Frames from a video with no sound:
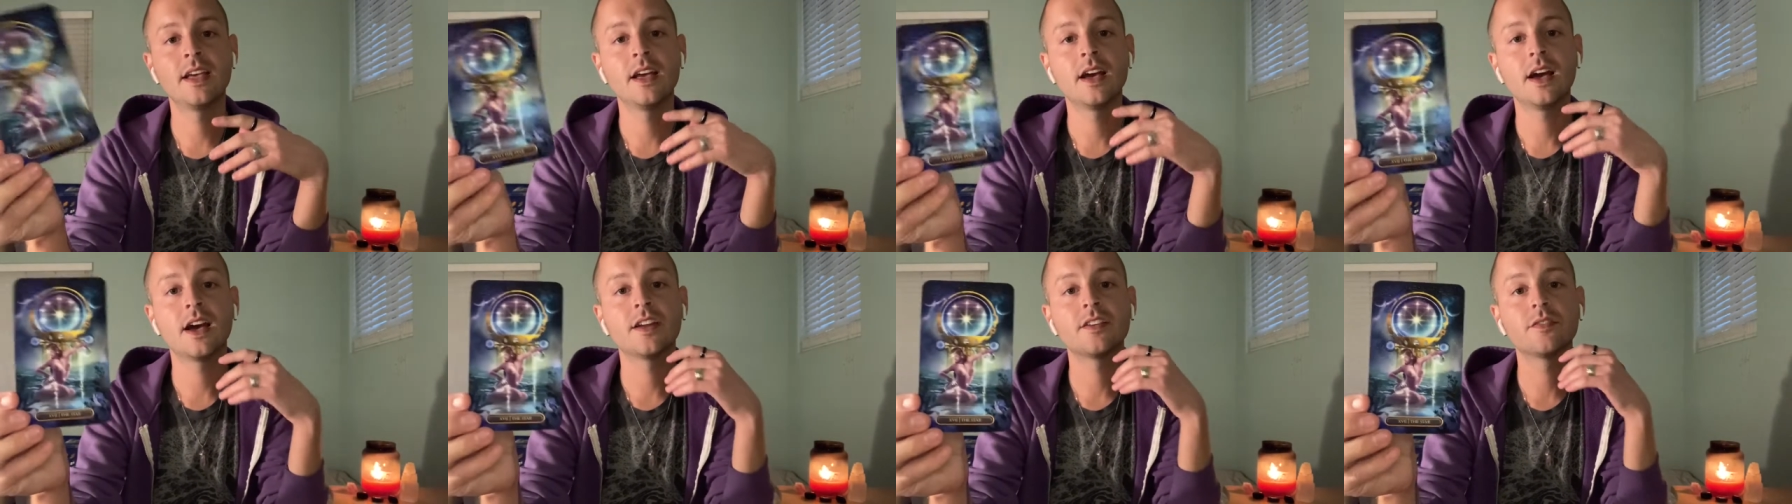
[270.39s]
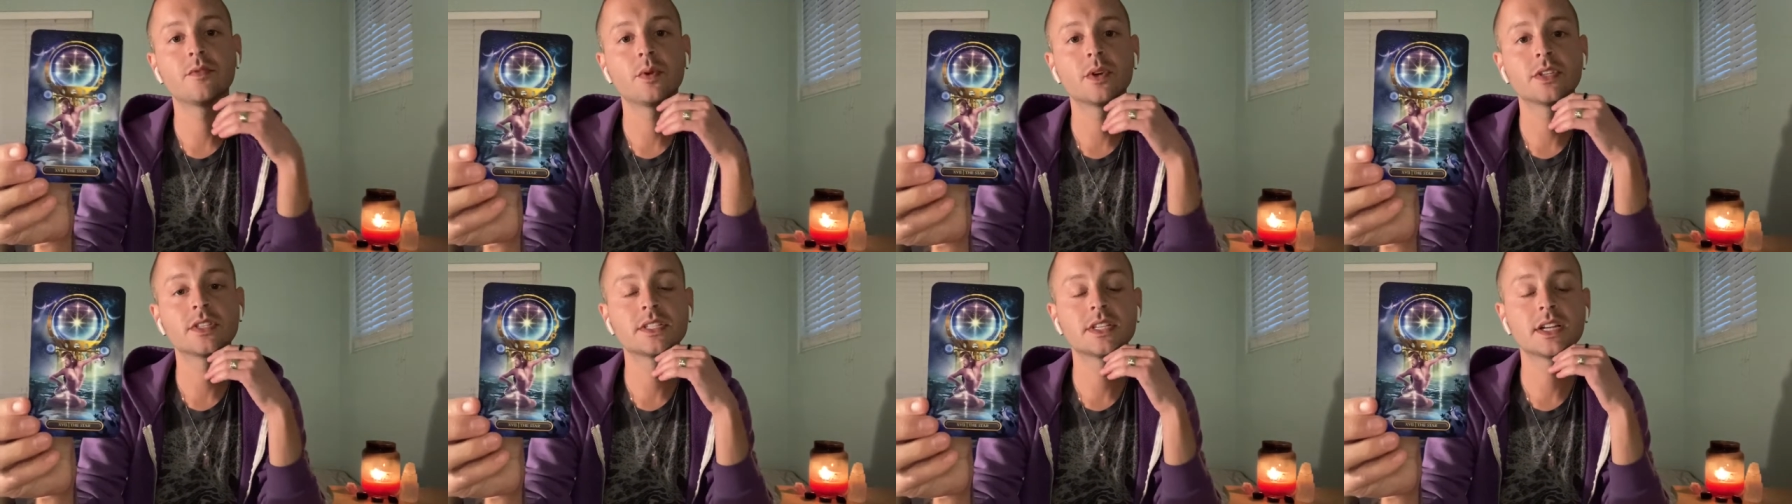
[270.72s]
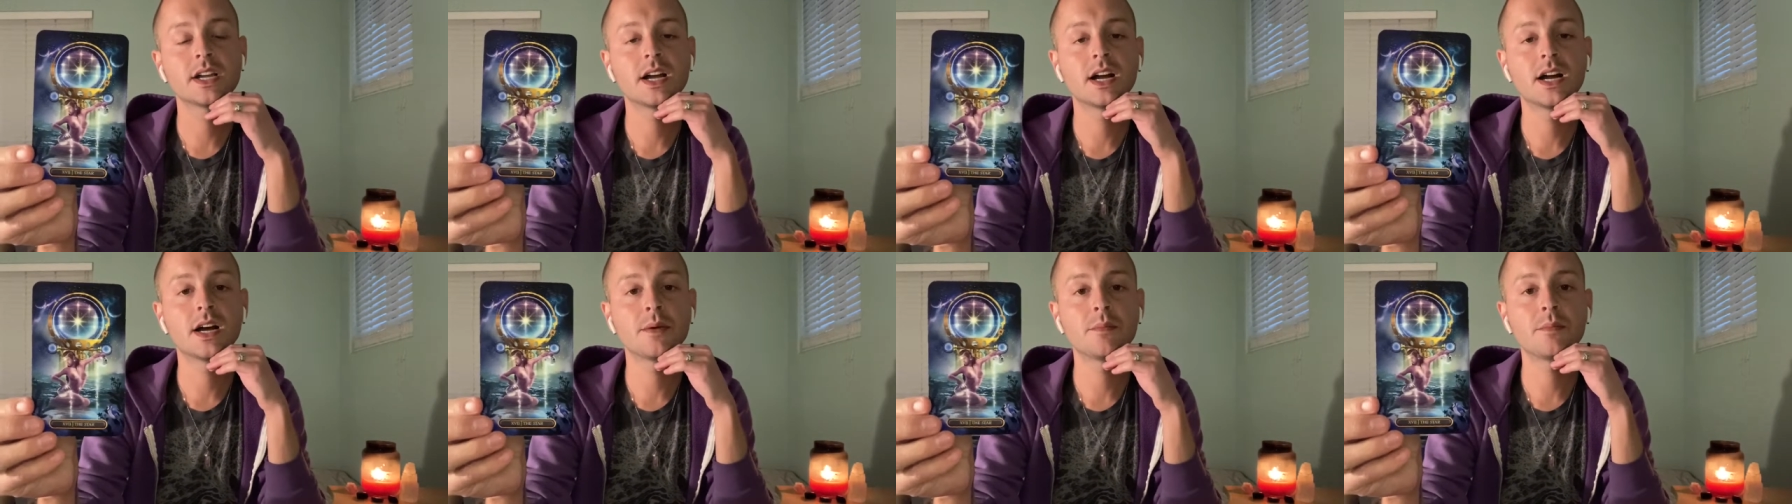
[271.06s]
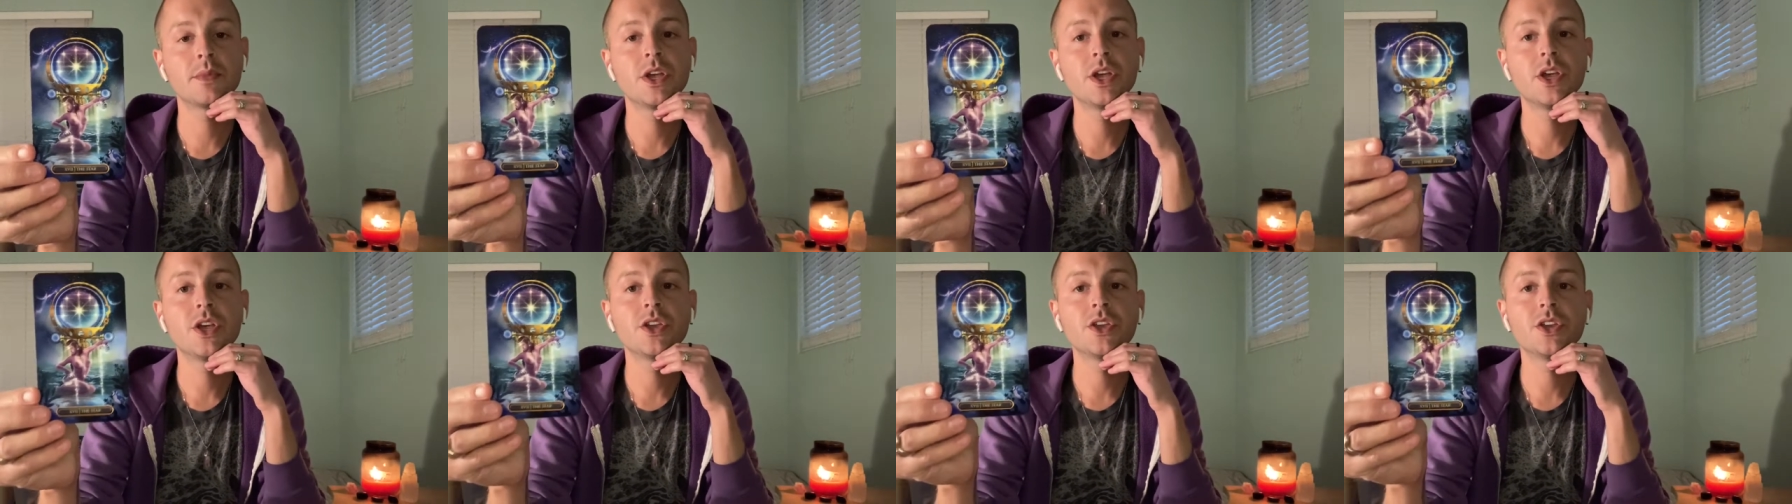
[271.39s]
out of what's to come,
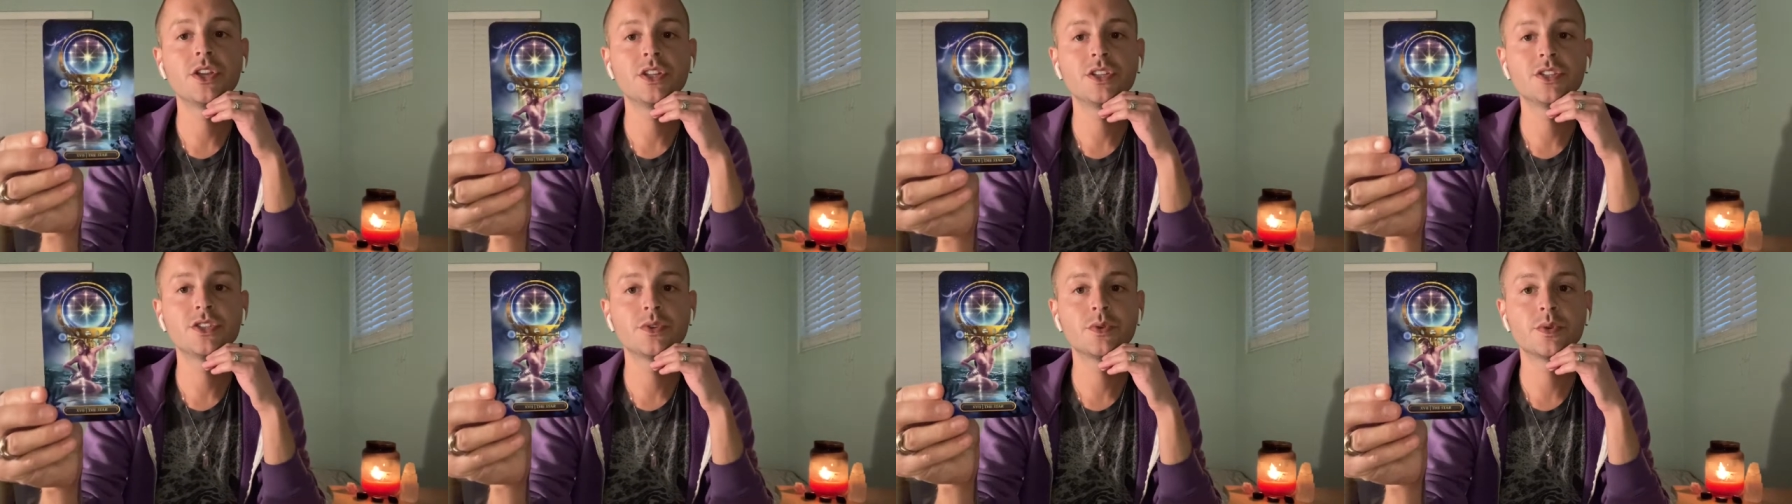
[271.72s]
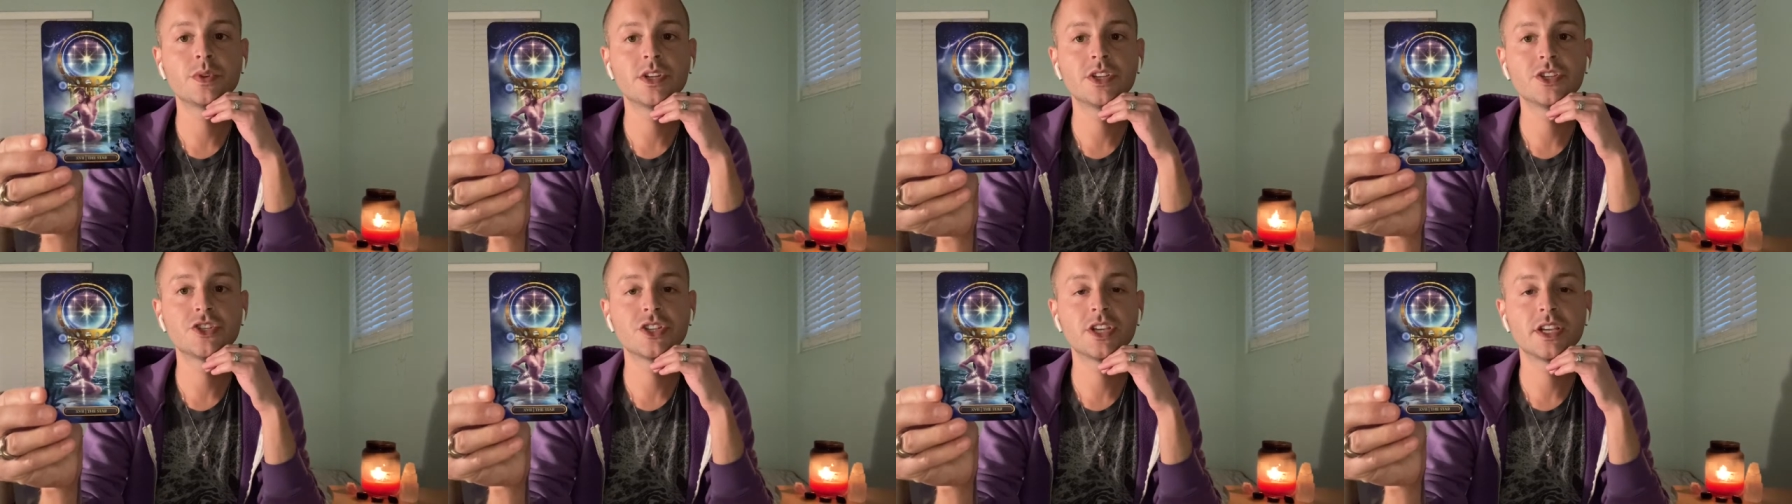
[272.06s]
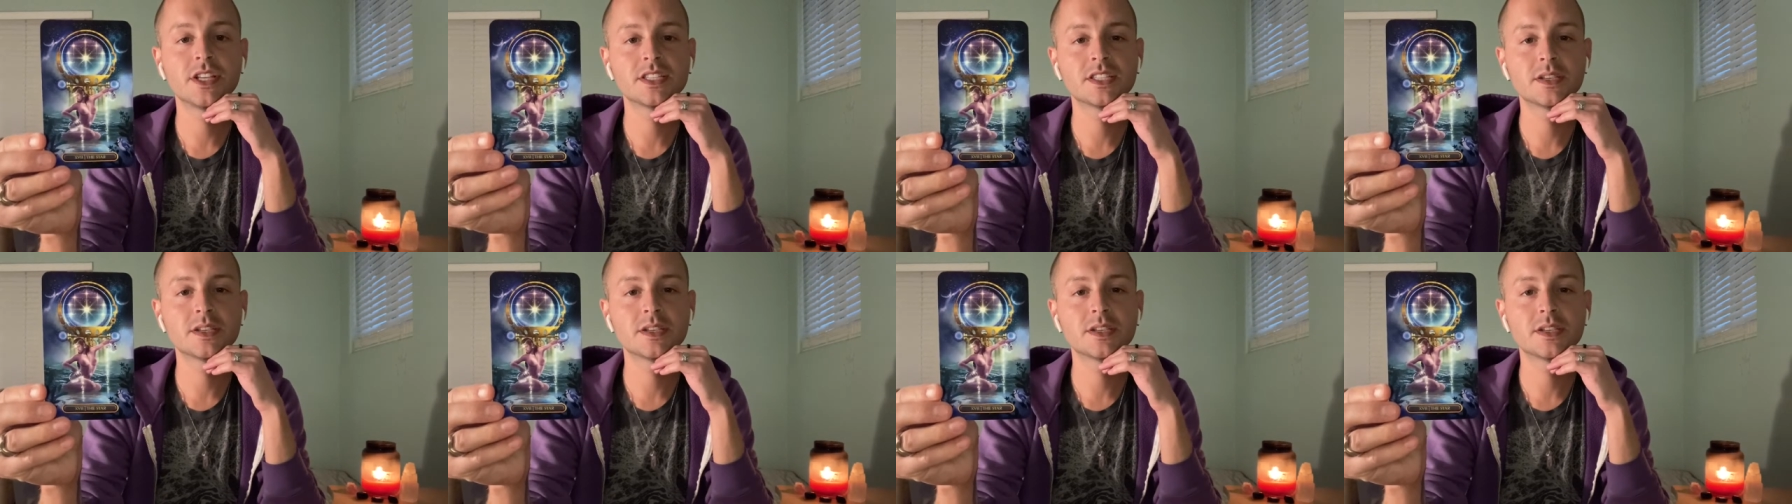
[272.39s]
you need to initiate